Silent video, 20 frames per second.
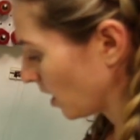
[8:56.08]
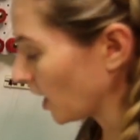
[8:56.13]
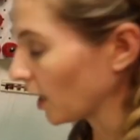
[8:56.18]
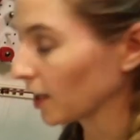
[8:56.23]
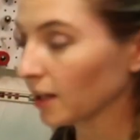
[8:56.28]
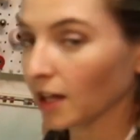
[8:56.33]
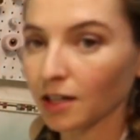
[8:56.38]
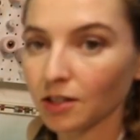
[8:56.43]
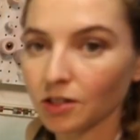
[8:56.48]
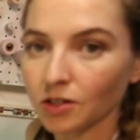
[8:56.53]

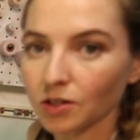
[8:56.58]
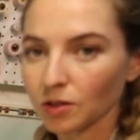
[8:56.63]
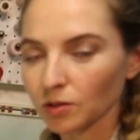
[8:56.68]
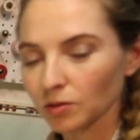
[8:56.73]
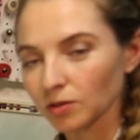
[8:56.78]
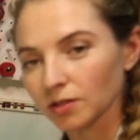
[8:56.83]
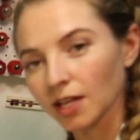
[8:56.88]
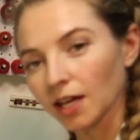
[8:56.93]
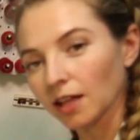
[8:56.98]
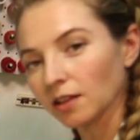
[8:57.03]
I like to
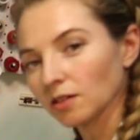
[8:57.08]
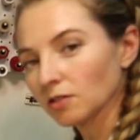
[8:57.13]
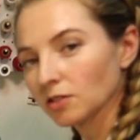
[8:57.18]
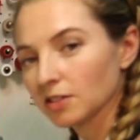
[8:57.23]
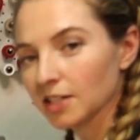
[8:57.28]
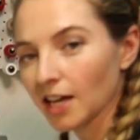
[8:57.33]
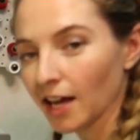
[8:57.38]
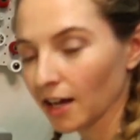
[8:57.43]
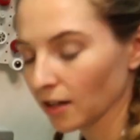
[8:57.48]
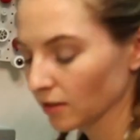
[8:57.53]
use
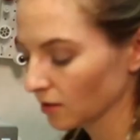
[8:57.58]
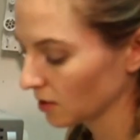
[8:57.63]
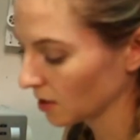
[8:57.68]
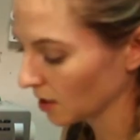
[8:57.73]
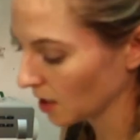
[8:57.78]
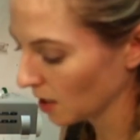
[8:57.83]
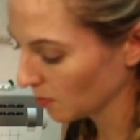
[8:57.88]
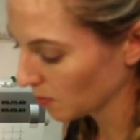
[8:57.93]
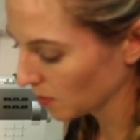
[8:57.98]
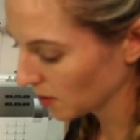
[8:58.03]
Tailors tacks
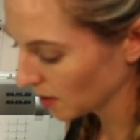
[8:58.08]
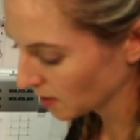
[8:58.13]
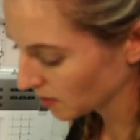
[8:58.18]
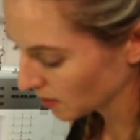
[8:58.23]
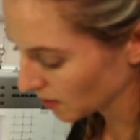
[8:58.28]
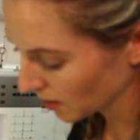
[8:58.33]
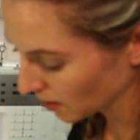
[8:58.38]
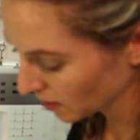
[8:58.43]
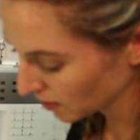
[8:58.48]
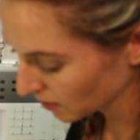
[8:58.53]
to keep
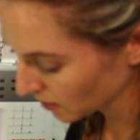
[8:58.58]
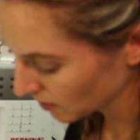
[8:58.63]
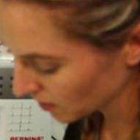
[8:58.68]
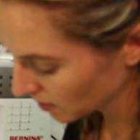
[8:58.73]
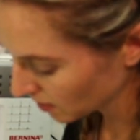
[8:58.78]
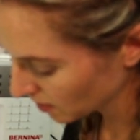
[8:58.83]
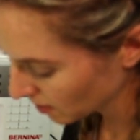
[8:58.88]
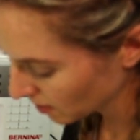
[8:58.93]
these things